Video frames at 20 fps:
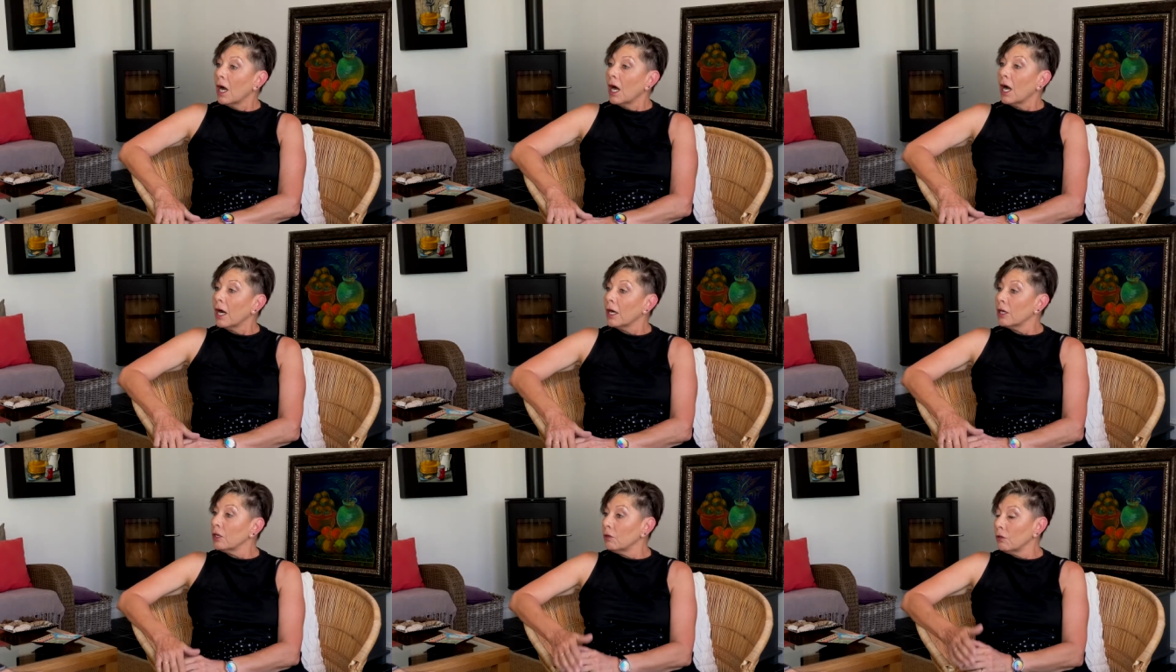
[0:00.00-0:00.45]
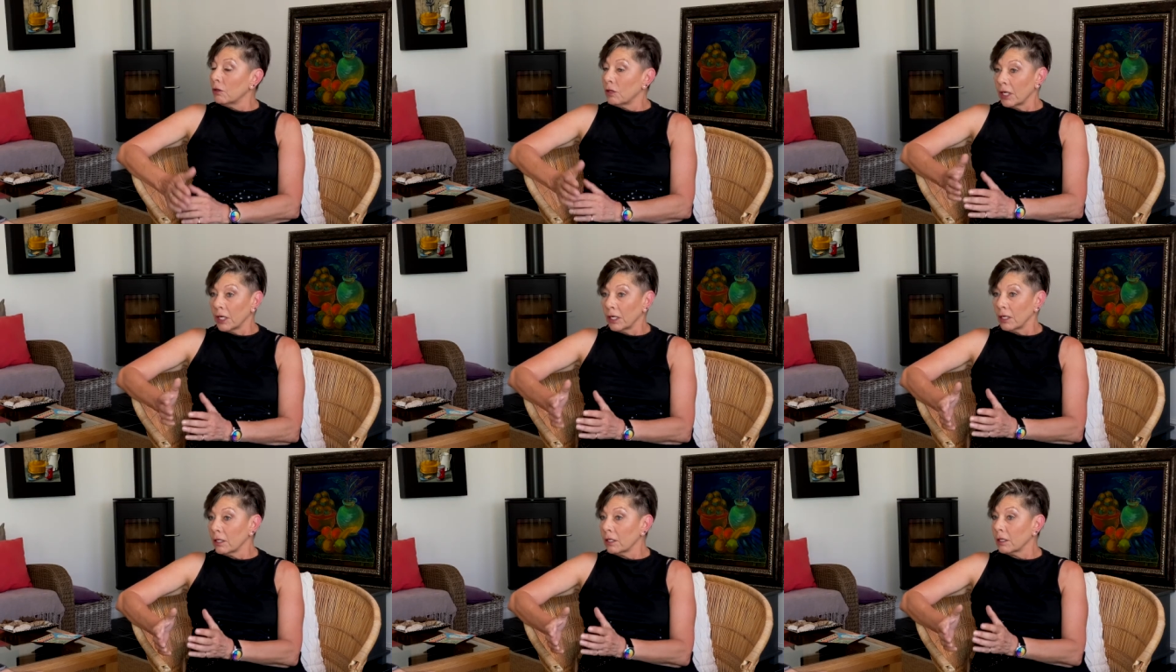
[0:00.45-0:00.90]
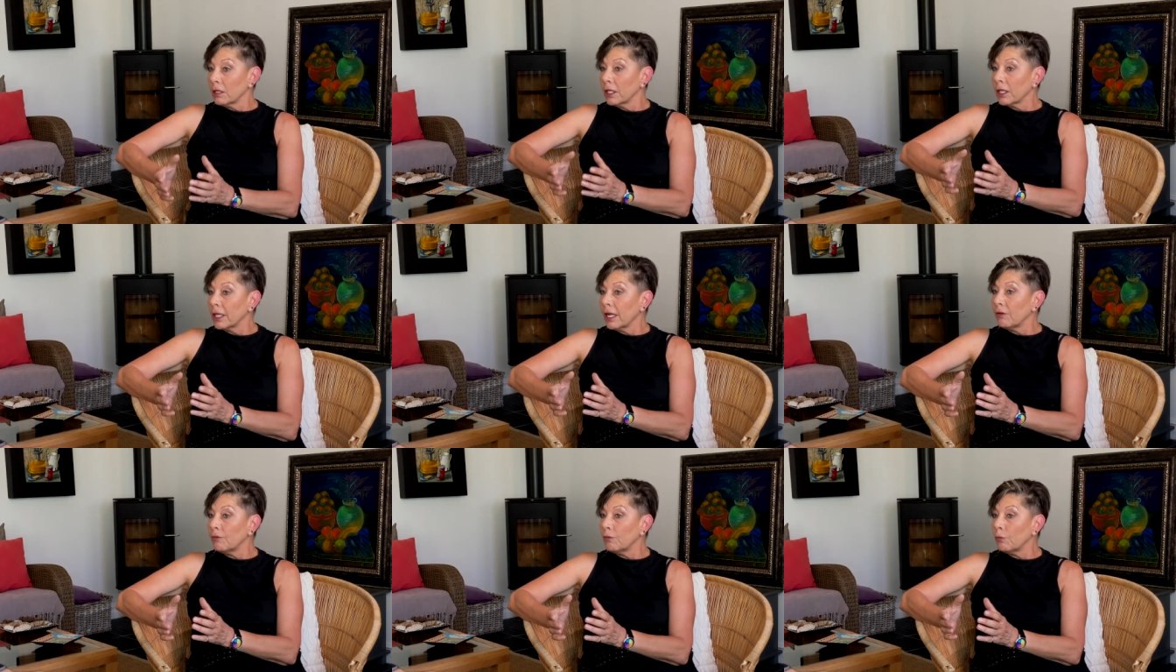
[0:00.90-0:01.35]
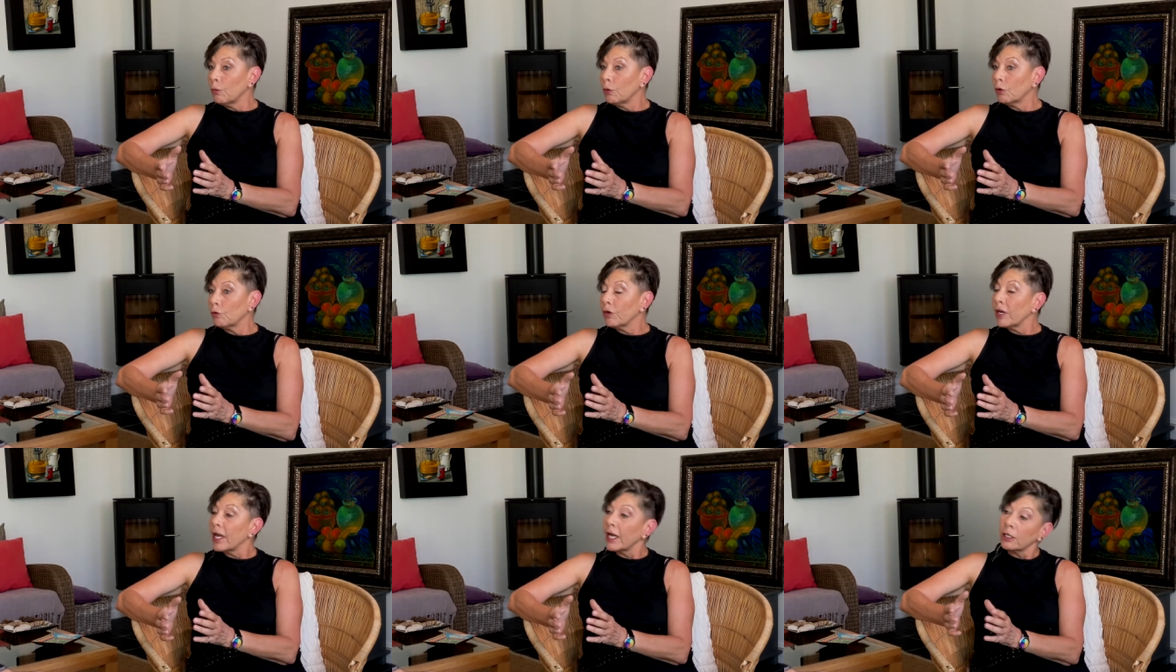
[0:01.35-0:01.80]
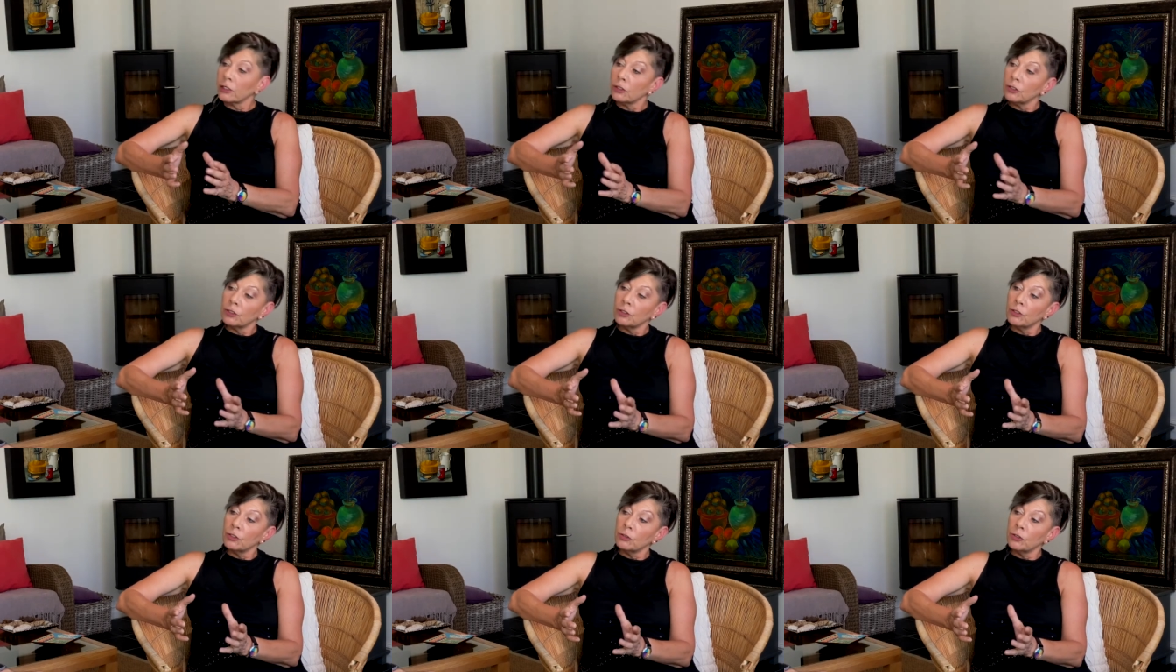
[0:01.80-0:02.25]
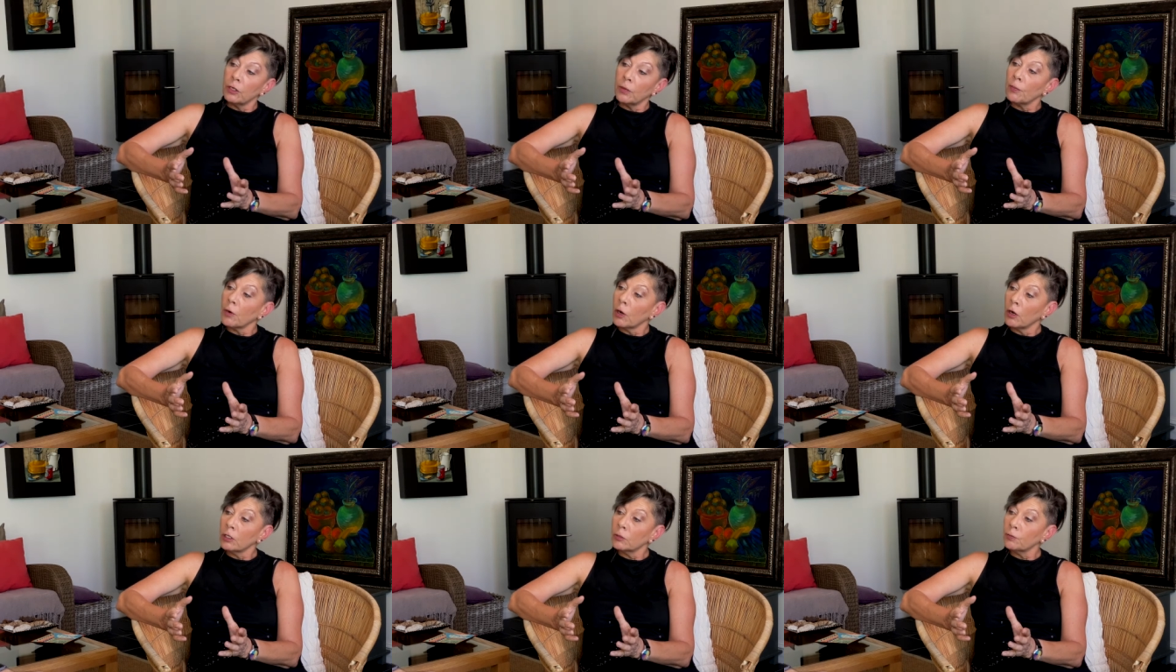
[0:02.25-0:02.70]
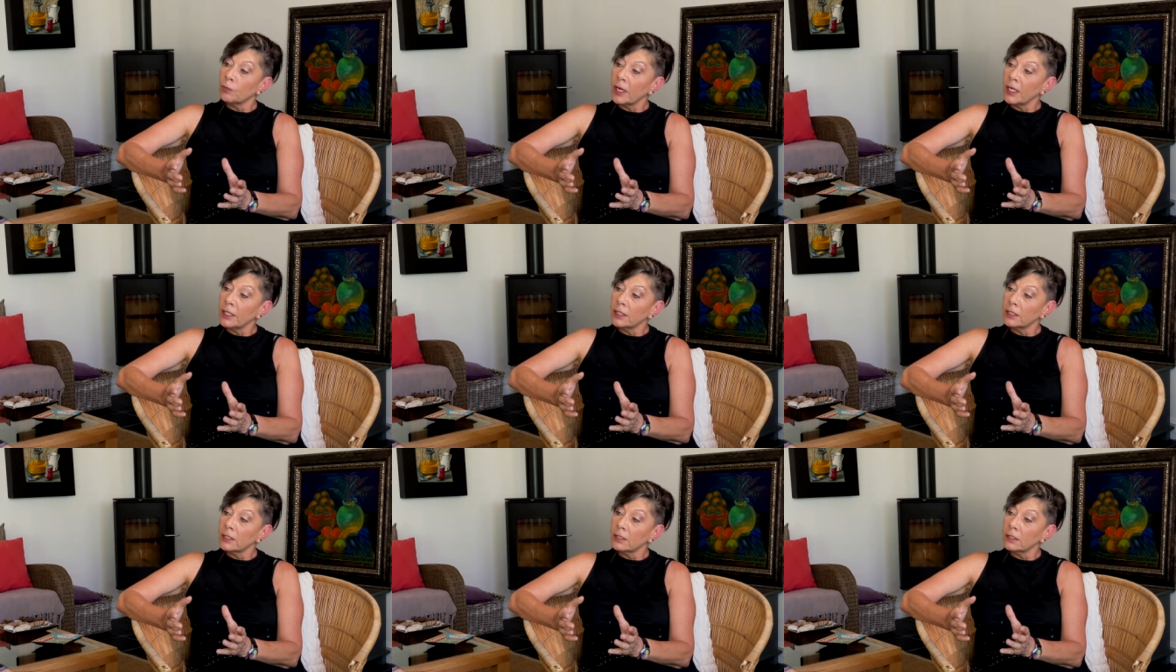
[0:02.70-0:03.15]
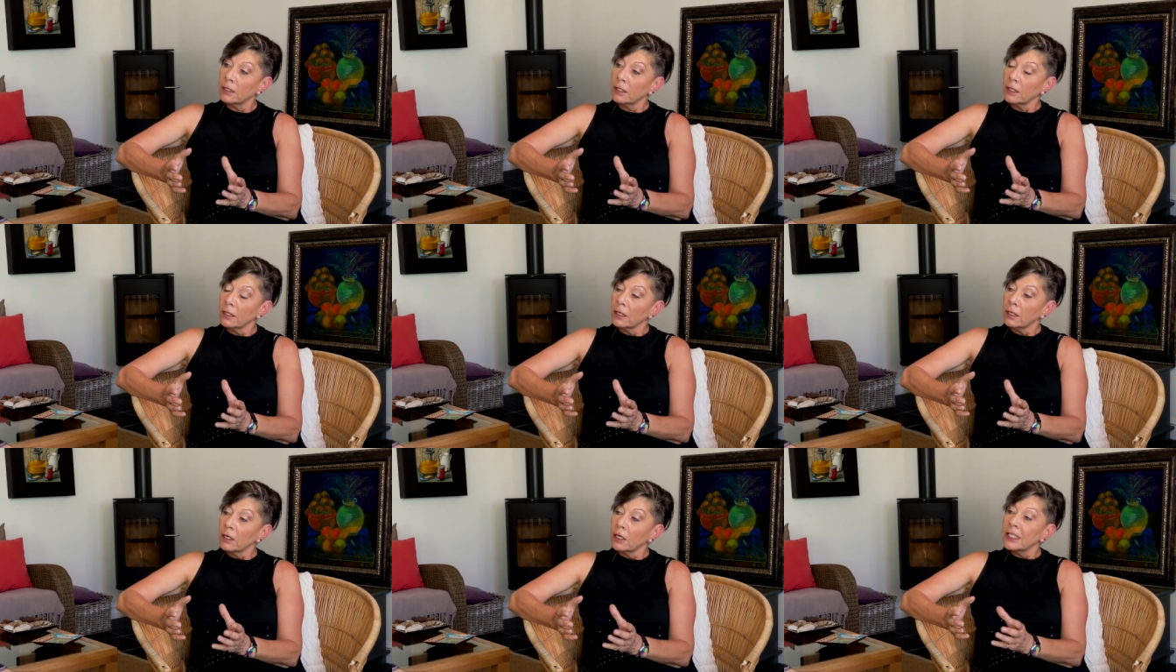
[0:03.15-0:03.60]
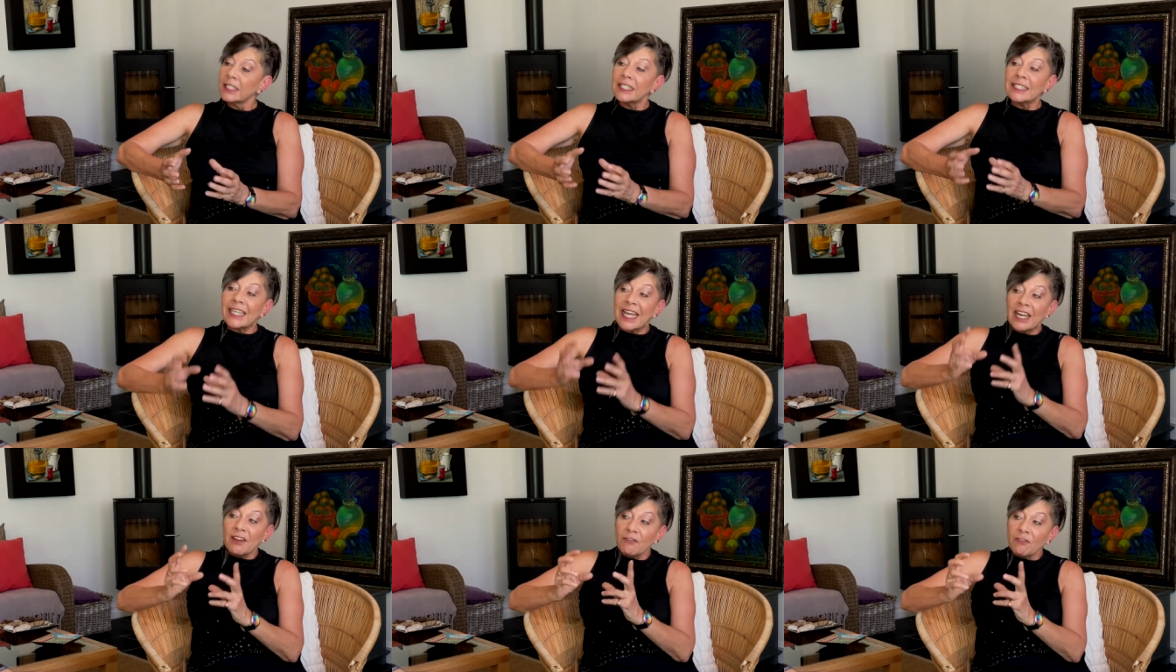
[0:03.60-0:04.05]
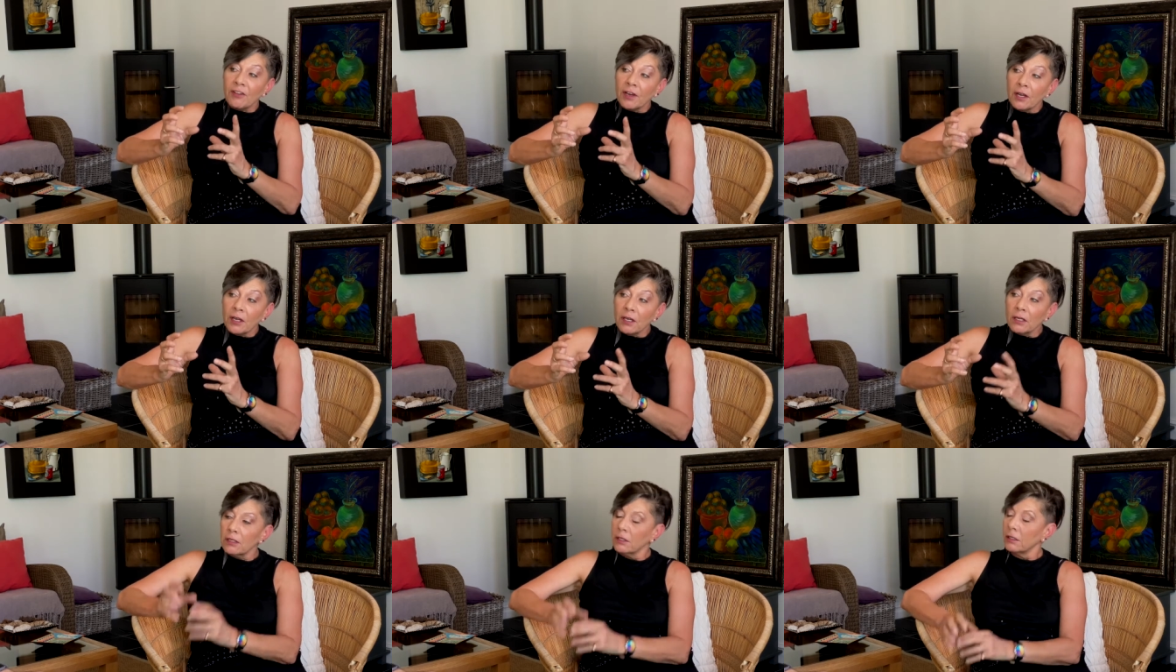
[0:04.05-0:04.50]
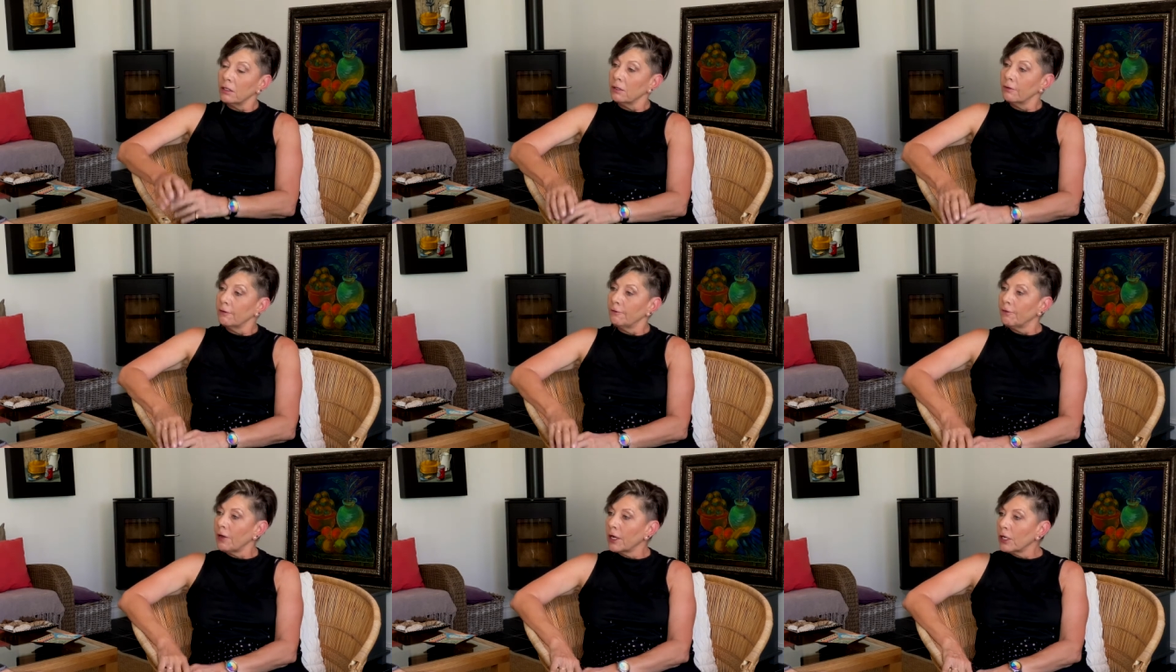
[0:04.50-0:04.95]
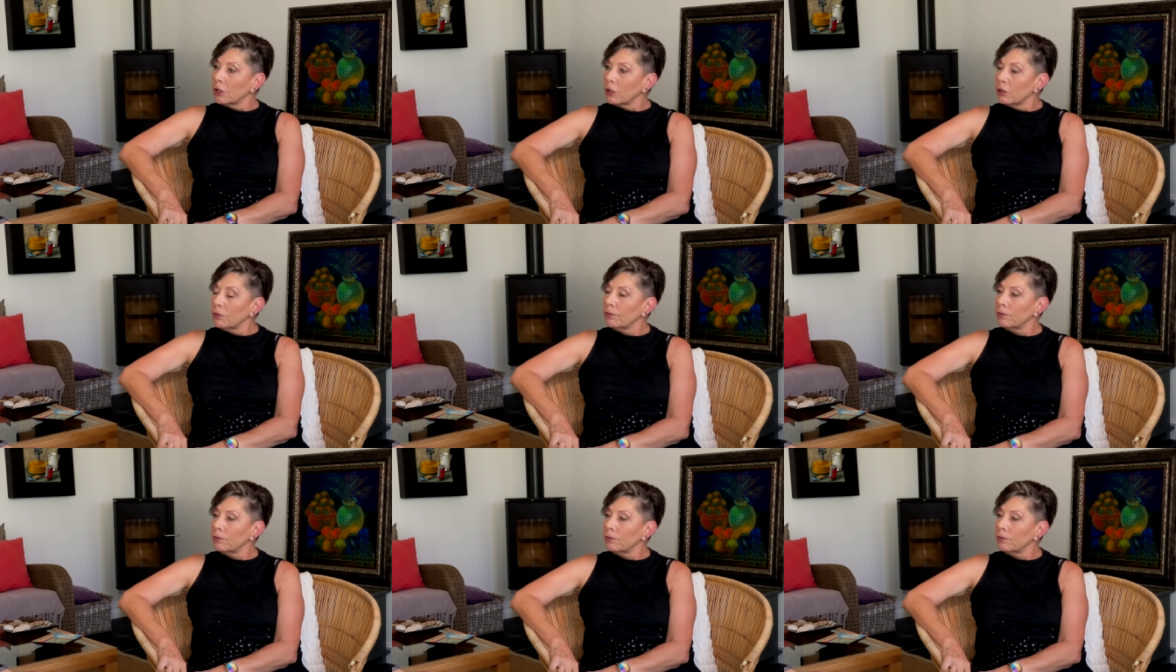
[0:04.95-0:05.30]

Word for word: How do you think that they will react to a plant-based, safer vaccine?